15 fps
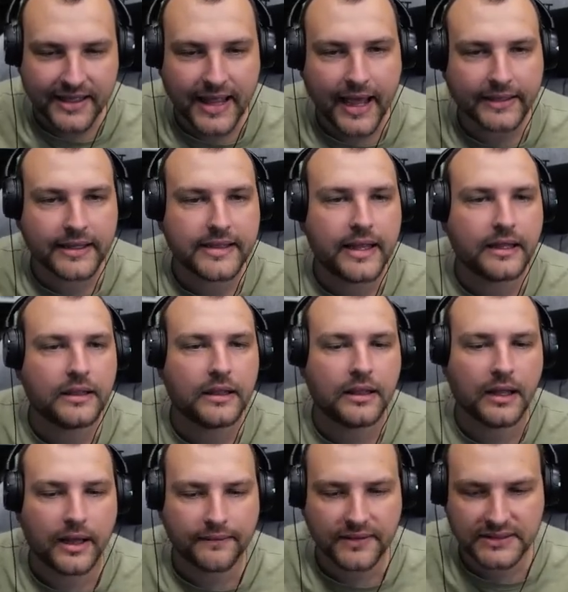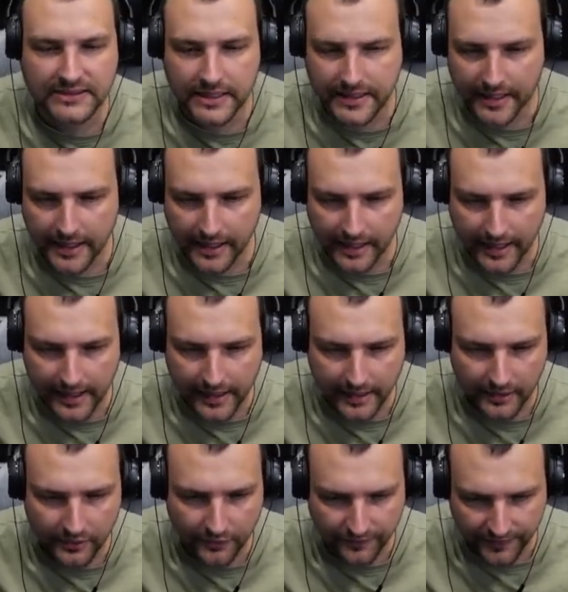that the love is in the
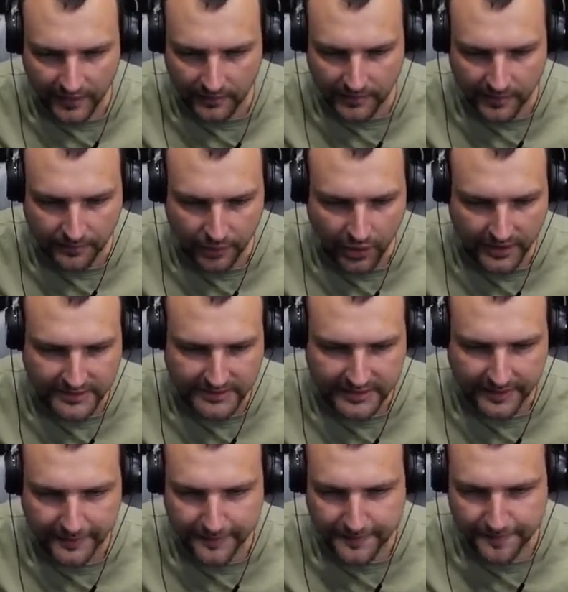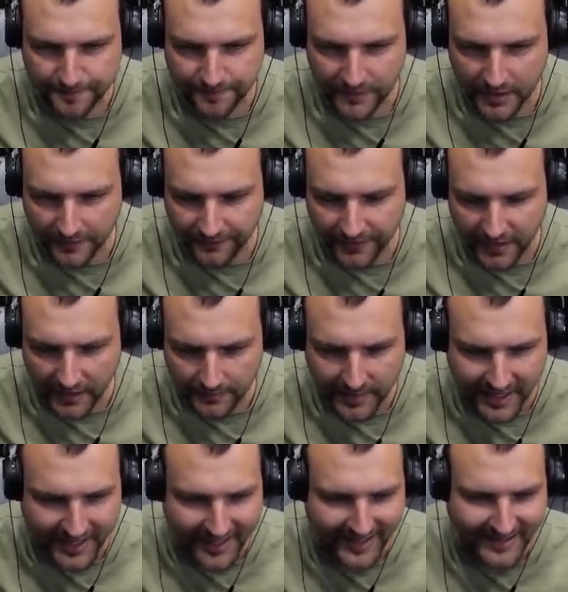air. You feel me, boys? You feel
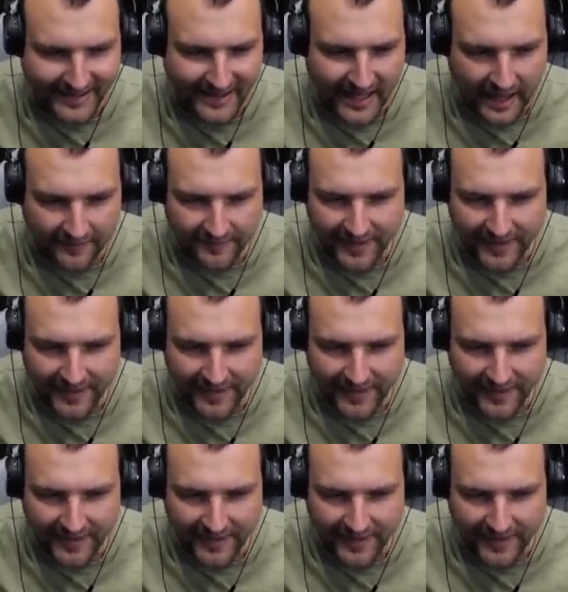me? Love